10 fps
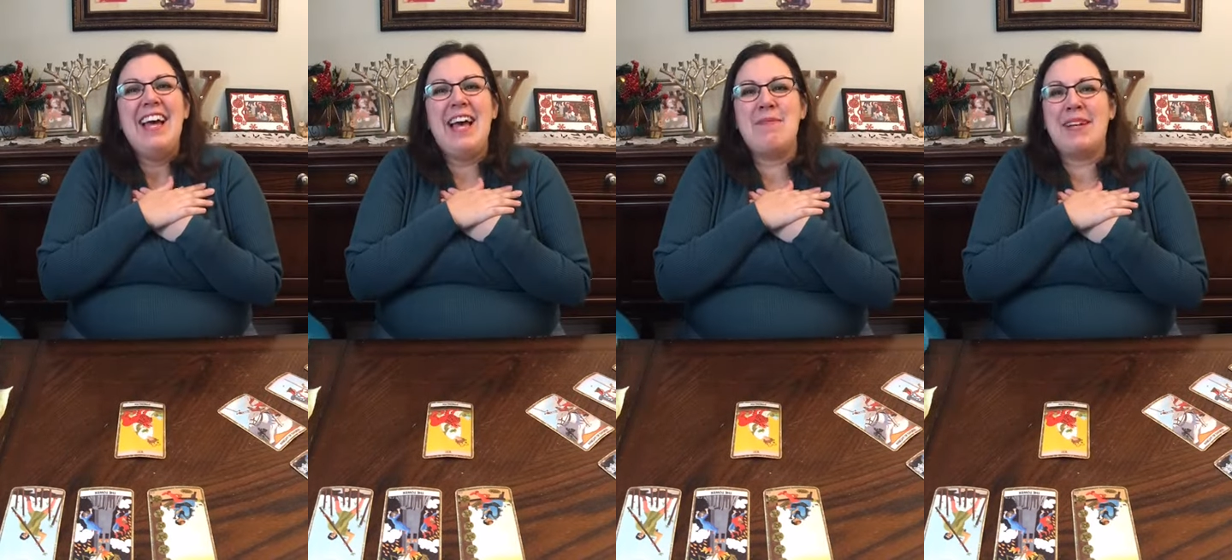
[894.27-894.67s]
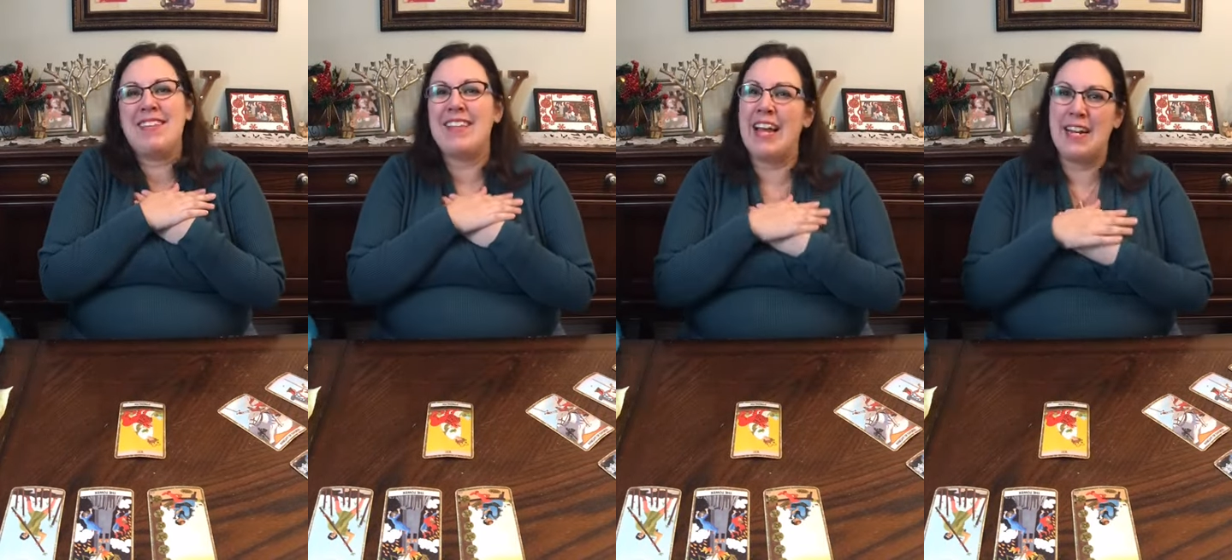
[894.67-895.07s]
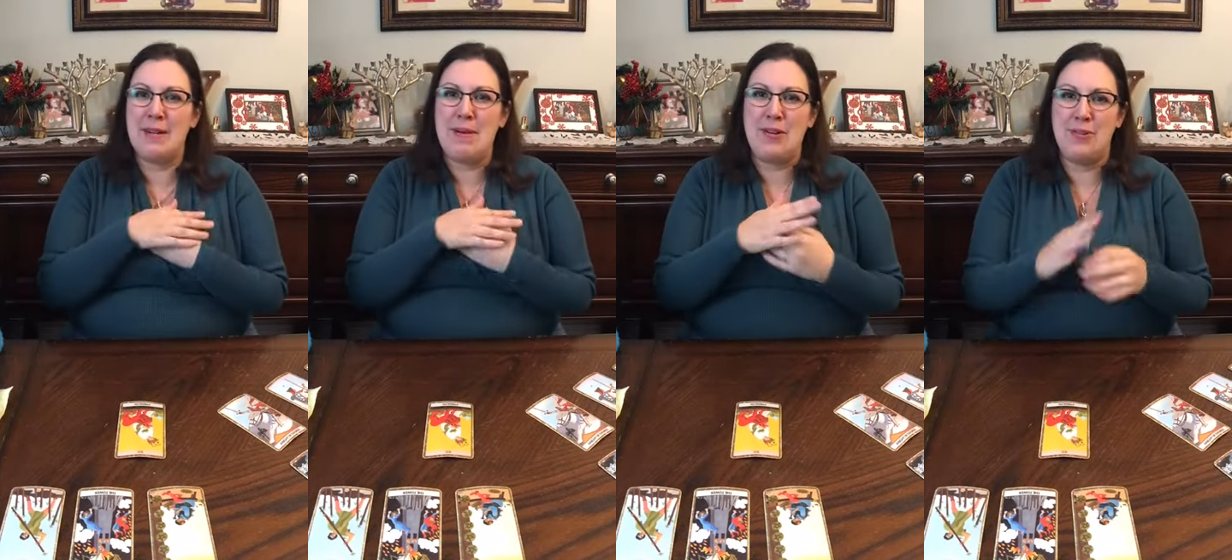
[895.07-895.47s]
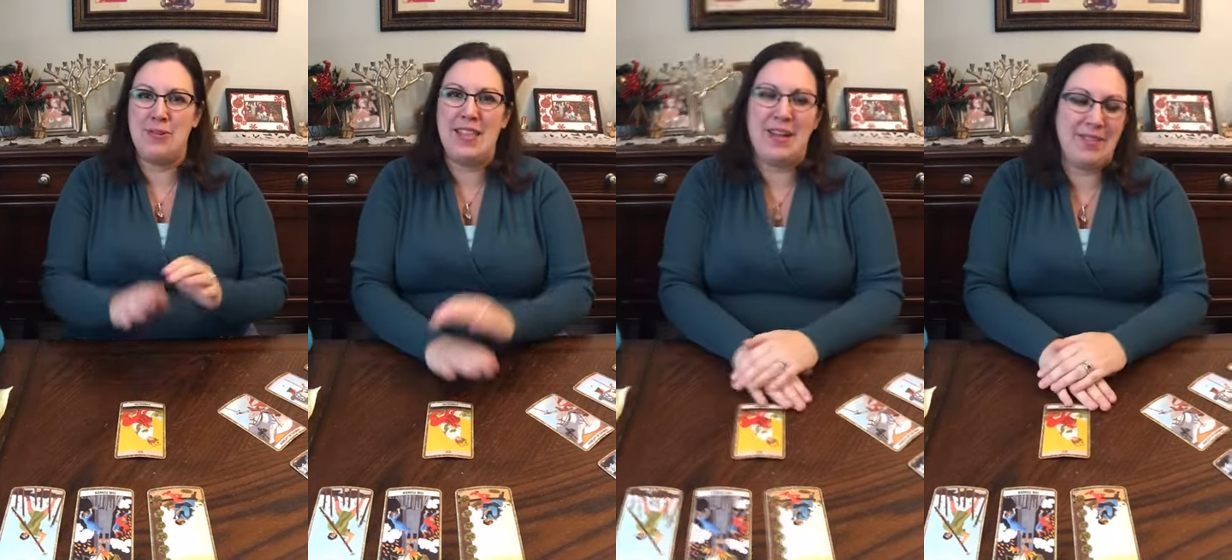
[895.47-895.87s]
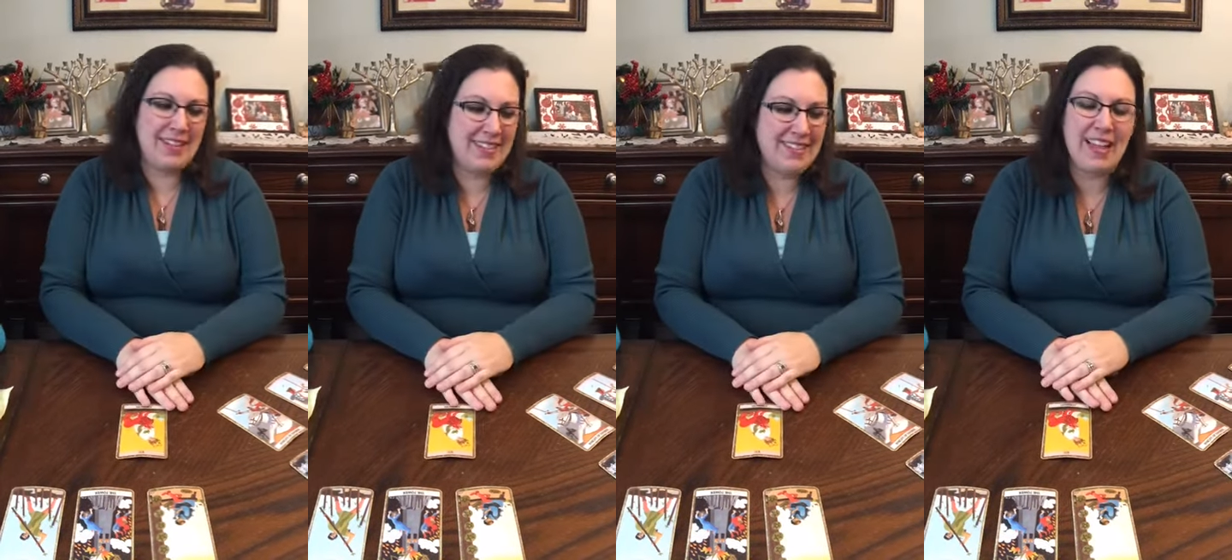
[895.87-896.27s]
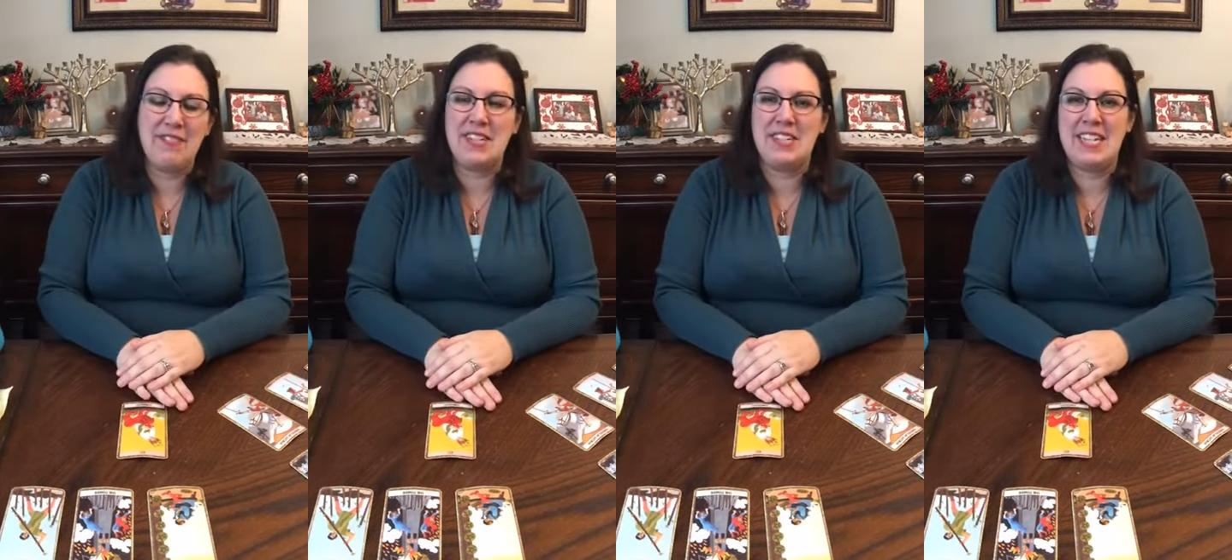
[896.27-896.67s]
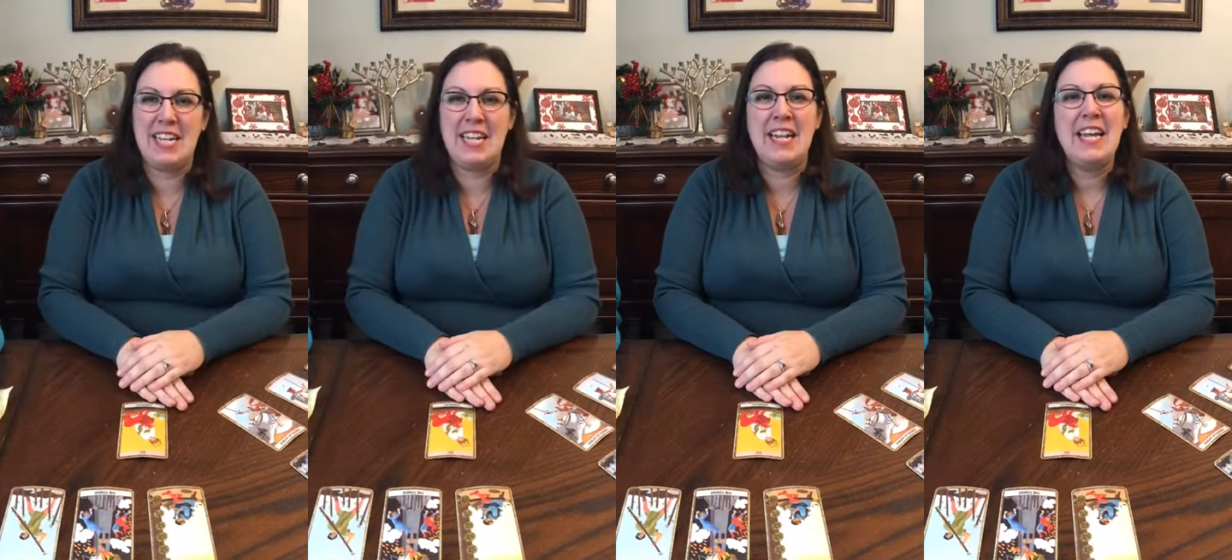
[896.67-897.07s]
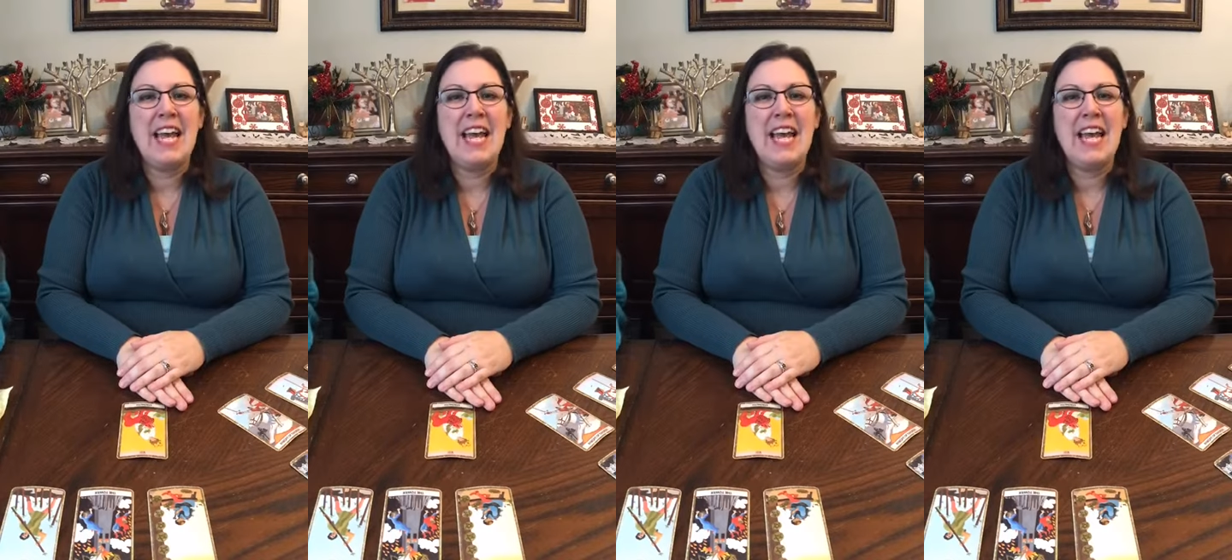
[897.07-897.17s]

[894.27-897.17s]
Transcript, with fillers: am excited about 2017